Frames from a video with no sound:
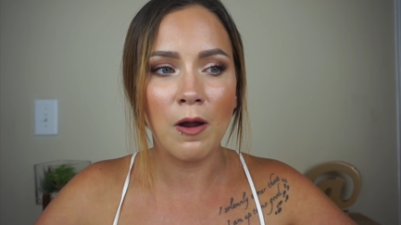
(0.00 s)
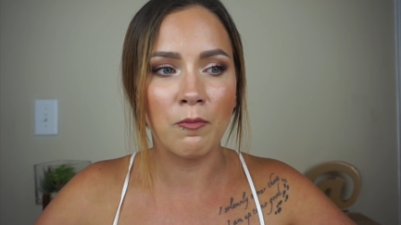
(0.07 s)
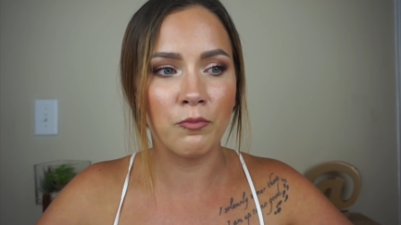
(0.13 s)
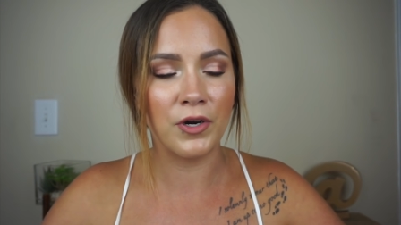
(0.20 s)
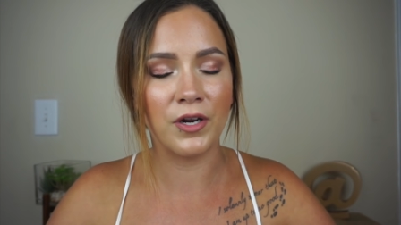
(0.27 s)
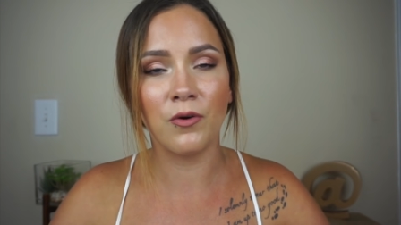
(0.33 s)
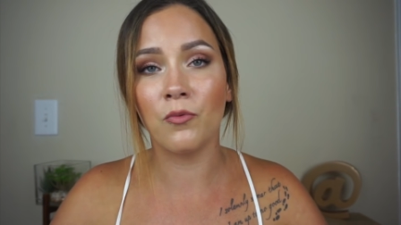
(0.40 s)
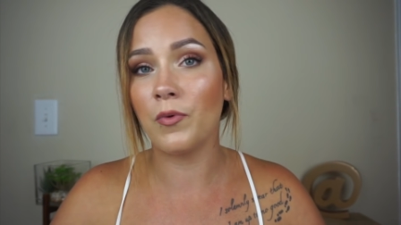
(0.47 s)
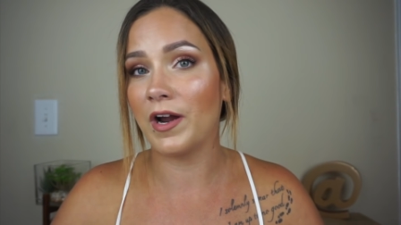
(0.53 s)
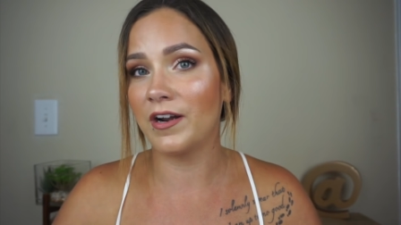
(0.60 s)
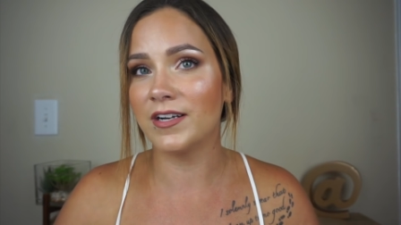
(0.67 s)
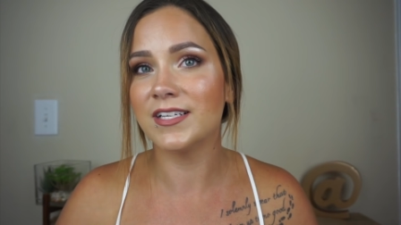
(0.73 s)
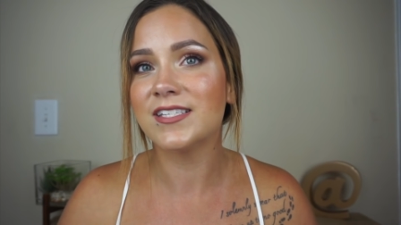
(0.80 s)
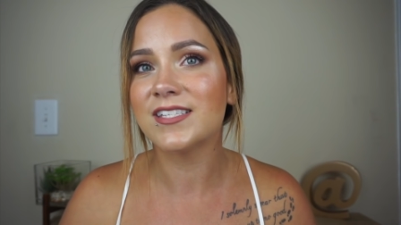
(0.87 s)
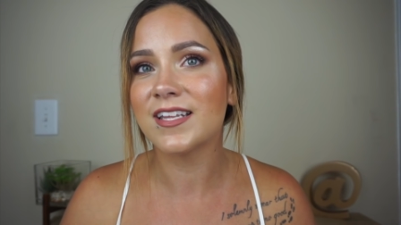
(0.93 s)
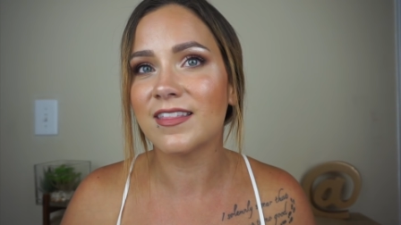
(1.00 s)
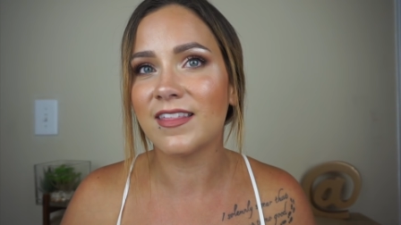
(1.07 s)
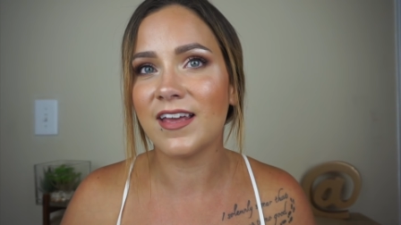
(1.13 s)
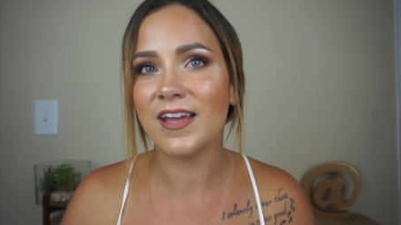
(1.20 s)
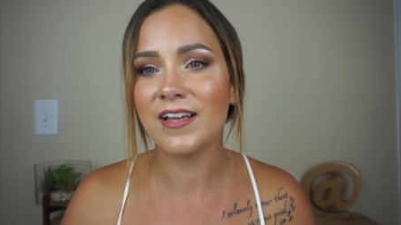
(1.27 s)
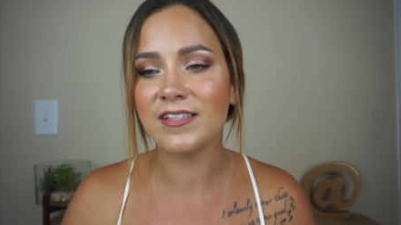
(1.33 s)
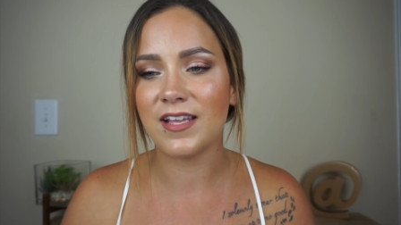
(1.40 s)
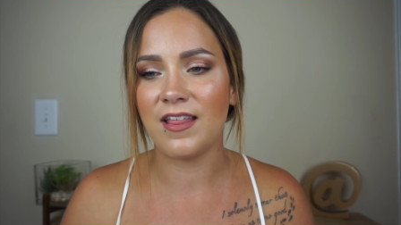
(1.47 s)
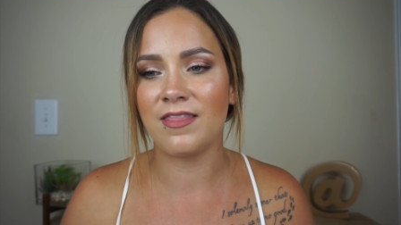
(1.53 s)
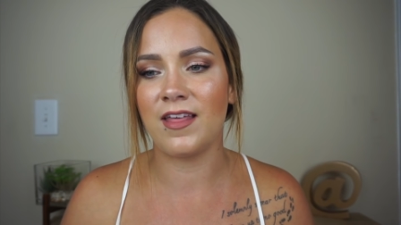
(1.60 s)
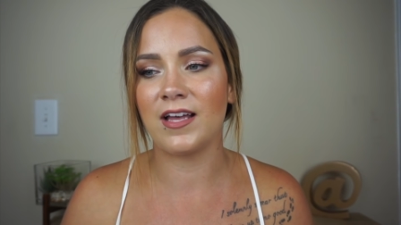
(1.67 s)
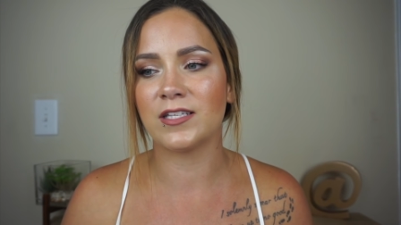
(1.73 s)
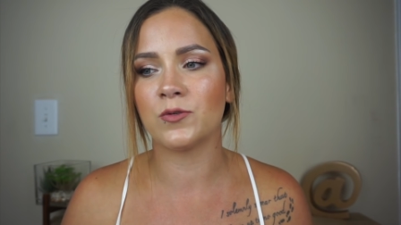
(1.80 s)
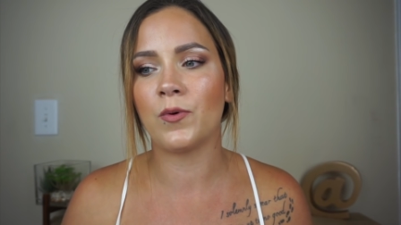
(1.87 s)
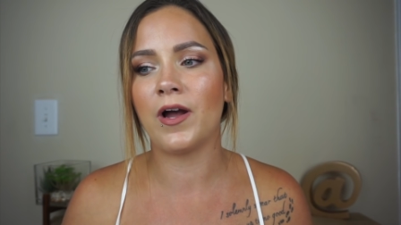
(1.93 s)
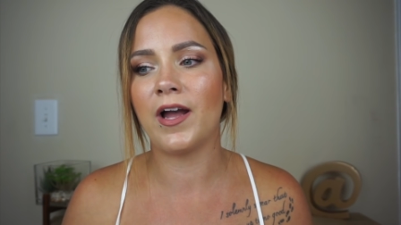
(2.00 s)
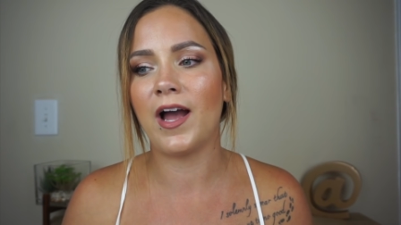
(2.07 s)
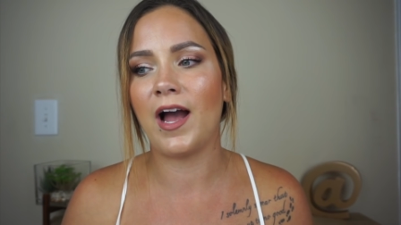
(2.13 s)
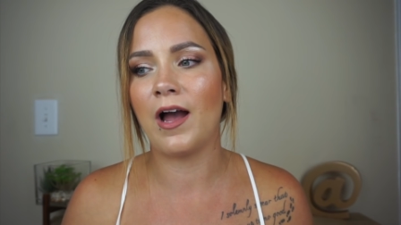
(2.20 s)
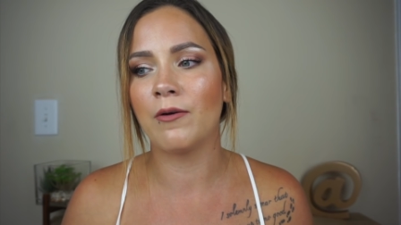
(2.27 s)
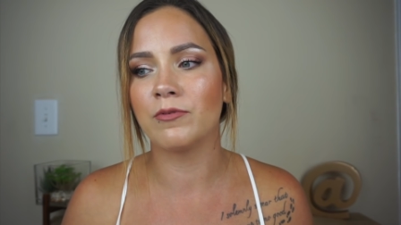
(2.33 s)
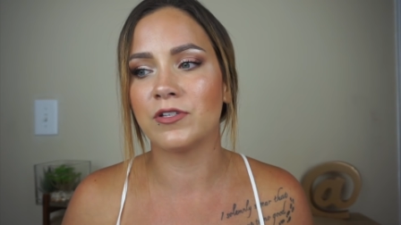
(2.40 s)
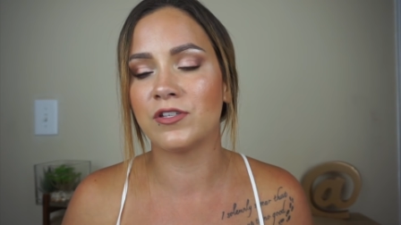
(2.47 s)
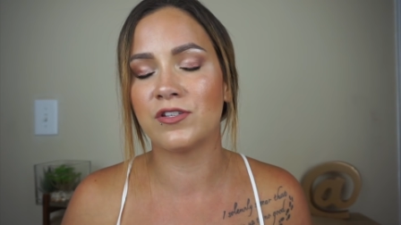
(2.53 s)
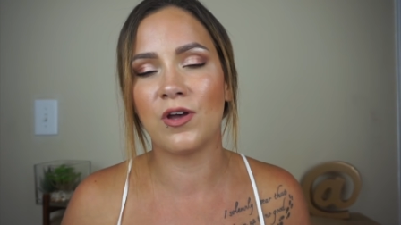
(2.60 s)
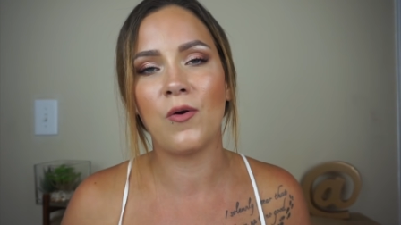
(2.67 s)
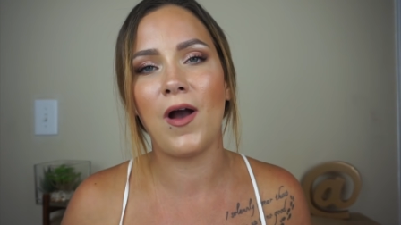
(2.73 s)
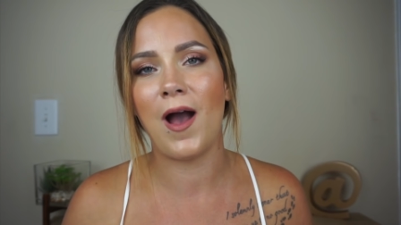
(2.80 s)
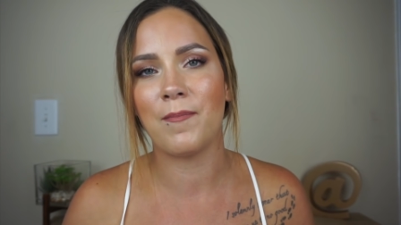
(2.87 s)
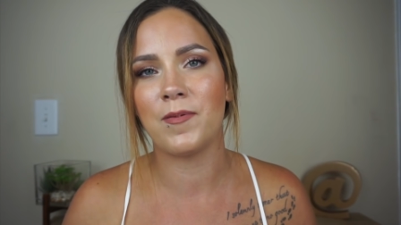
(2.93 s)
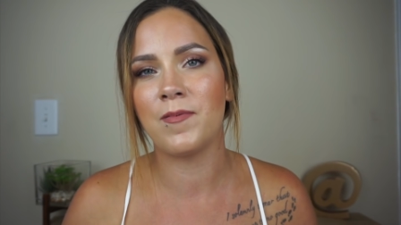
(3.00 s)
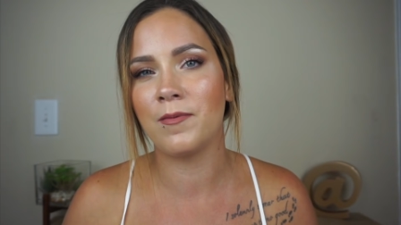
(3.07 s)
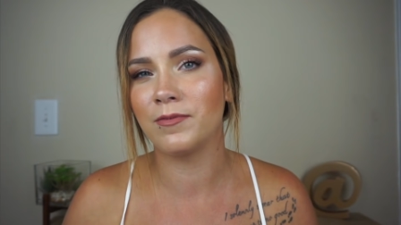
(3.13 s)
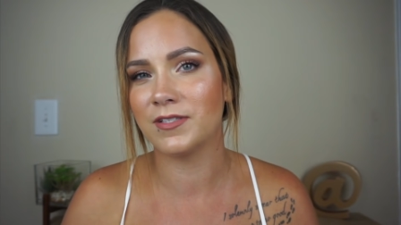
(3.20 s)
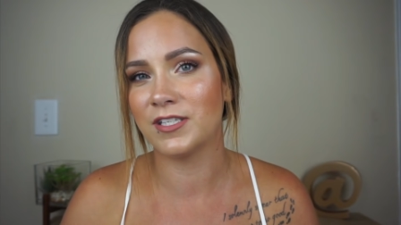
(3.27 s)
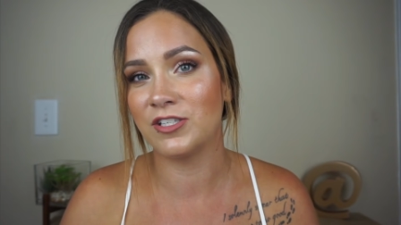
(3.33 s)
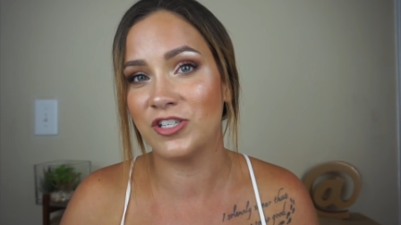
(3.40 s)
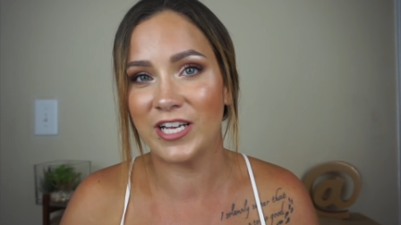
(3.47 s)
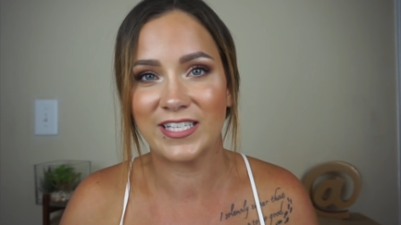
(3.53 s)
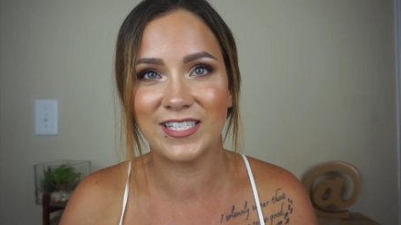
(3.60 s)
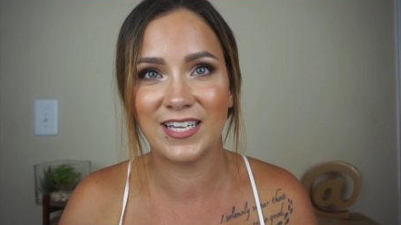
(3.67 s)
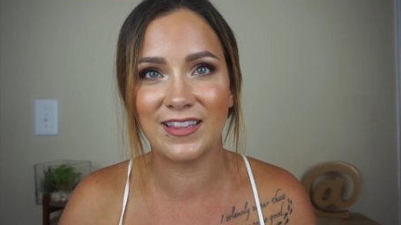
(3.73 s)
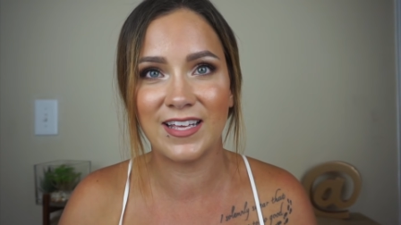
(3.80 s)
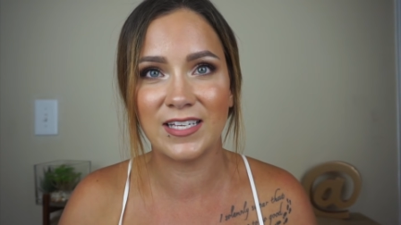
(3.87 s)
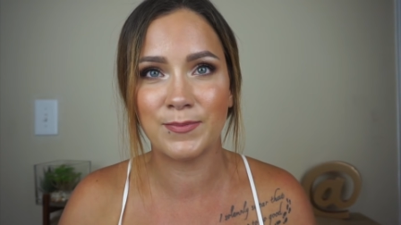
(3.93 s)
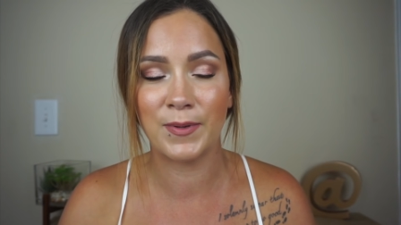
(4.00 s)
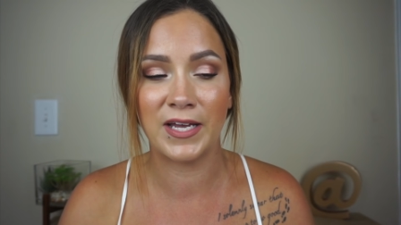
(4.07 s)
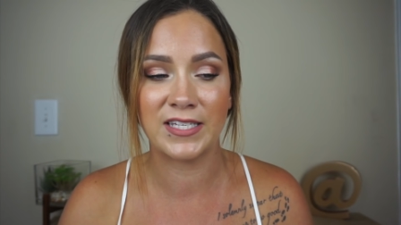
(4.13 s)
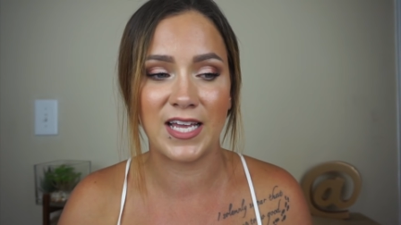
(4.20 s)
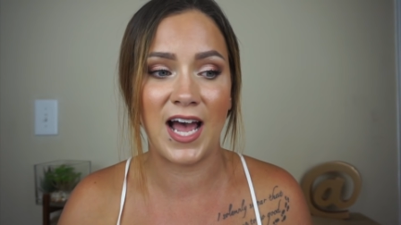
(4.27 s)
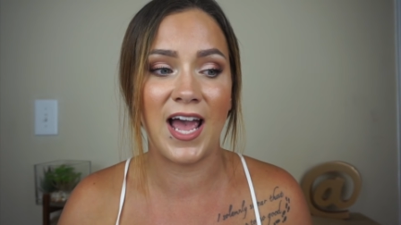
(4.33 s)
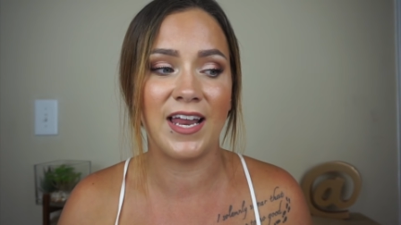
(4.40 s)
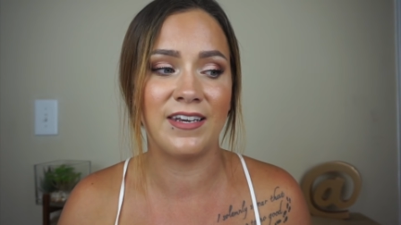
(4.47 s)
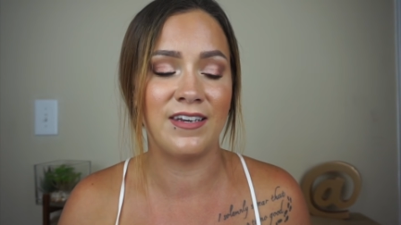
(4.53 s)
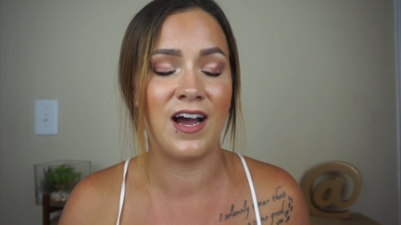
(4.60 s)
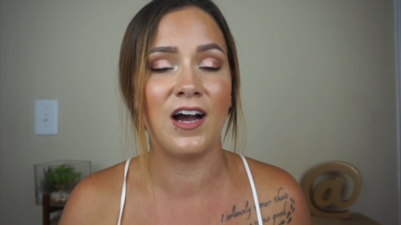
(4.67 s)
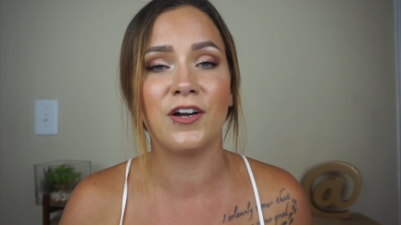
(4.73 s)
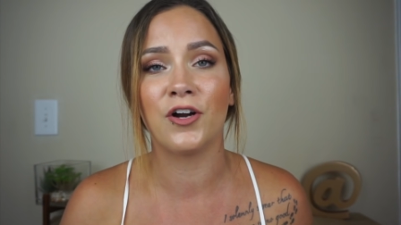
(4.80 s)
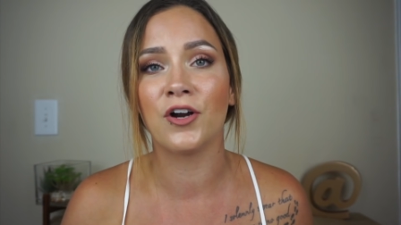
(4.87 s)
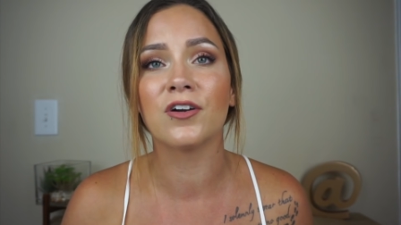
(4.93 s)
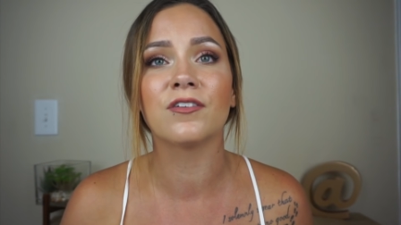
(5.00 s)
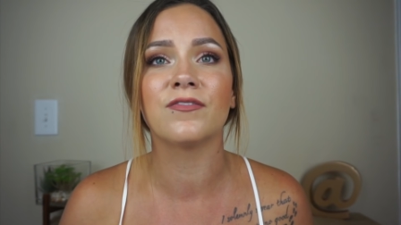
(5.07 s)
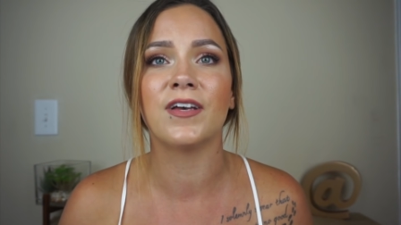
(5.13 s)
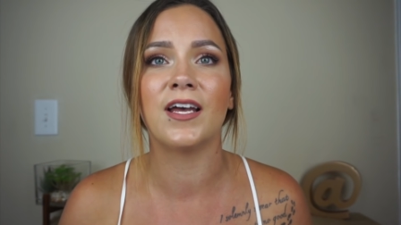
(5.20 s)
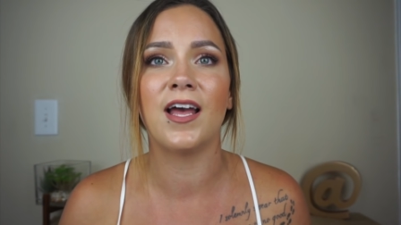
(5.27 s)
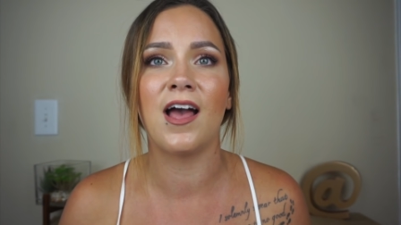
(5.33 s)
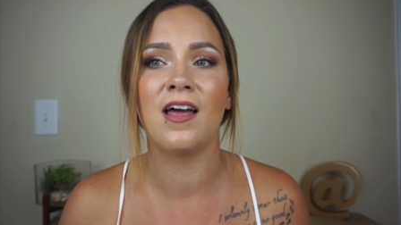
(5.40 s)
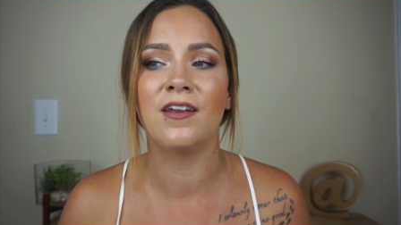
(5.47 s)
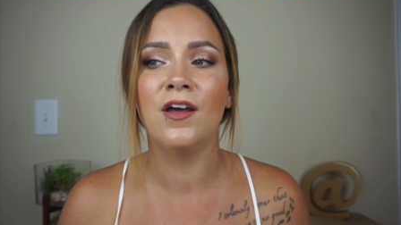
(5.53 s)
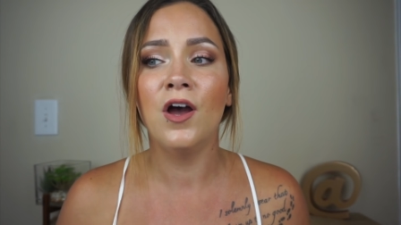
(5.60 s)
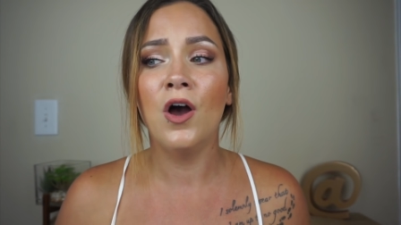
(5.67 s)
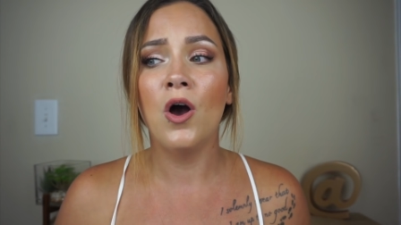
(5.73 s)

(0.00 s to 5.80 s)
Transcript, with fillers: bring awareness to things and that's why I was so happy people suggested this because I had not heard of it and